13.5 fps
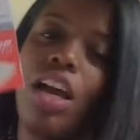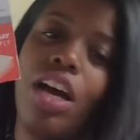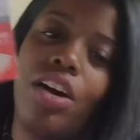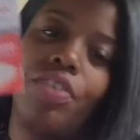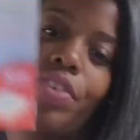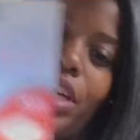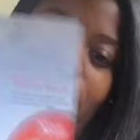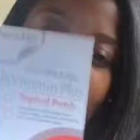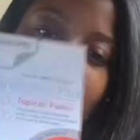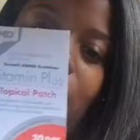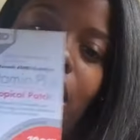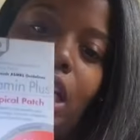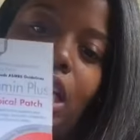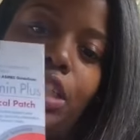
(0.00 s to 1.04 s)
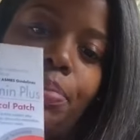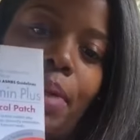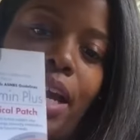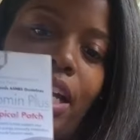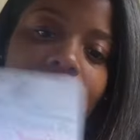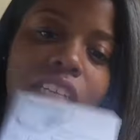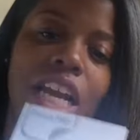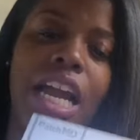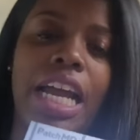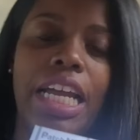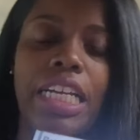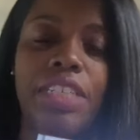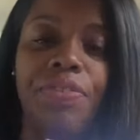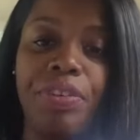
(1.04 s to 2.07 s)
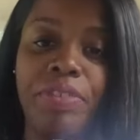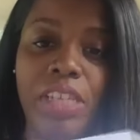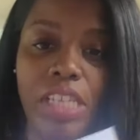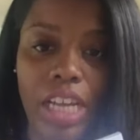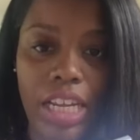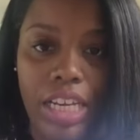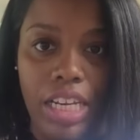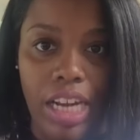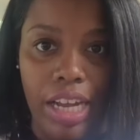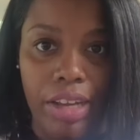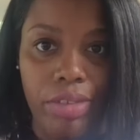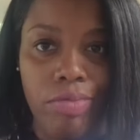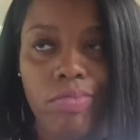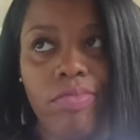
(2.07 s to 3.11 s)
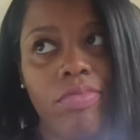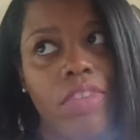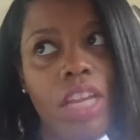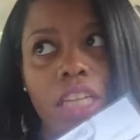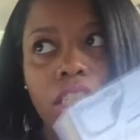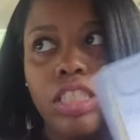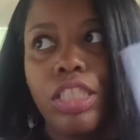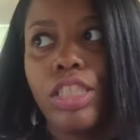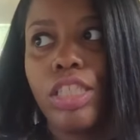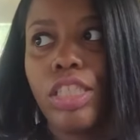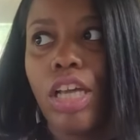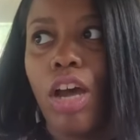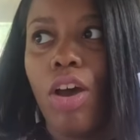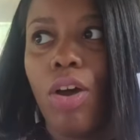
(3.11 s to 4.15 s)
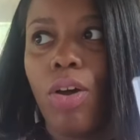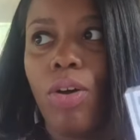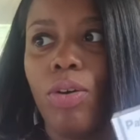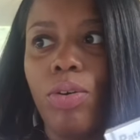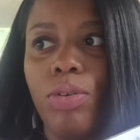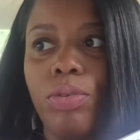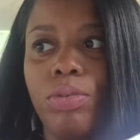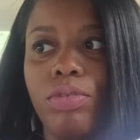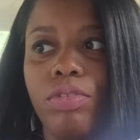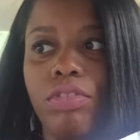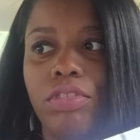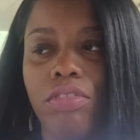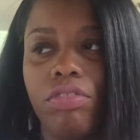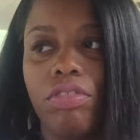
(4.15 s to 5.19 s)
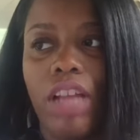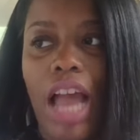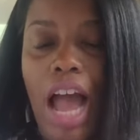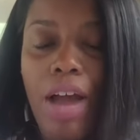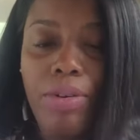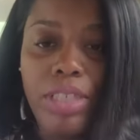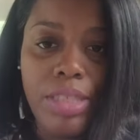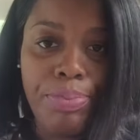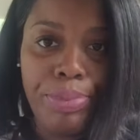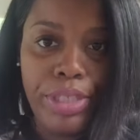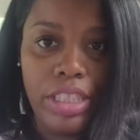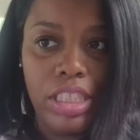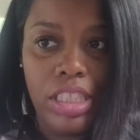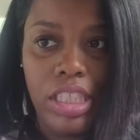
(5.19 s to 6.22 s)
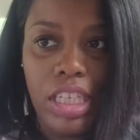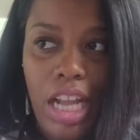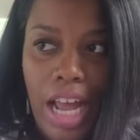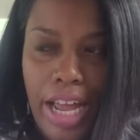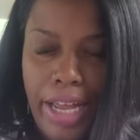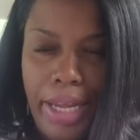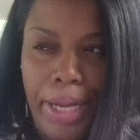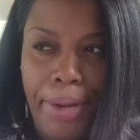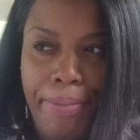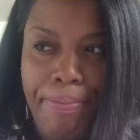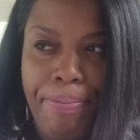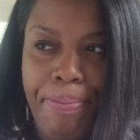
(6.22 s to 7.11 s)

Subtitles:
of each patch is $15.99. So I was spending like